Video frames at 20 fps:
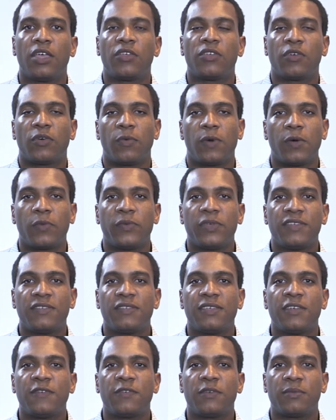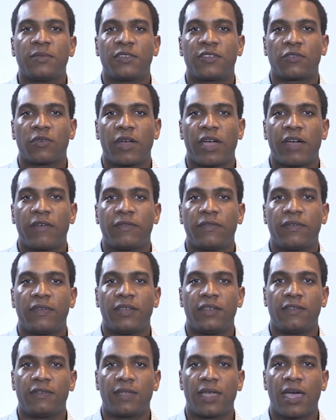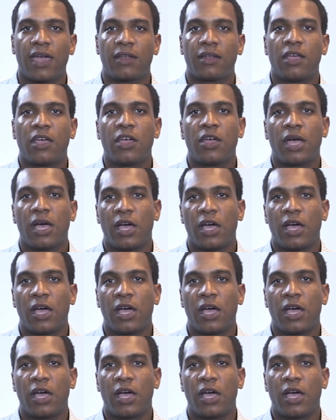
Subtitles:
So what we see from this graph is that